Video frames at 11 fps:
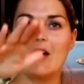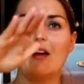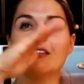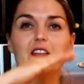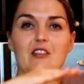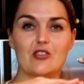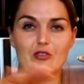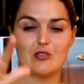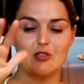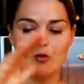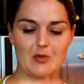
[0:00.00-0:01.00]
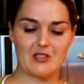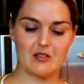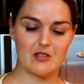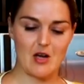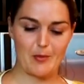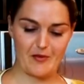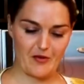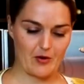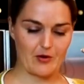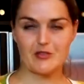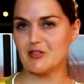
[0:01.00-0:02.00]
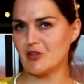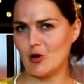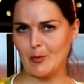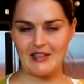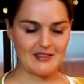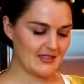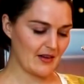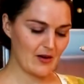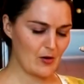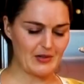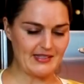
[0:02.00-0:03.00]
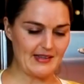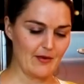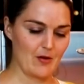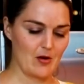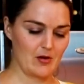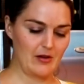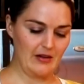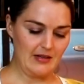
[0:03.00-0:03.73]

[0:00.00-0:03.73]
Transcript: additional Scoobies on top of her, or Scobies. I always say it wrong.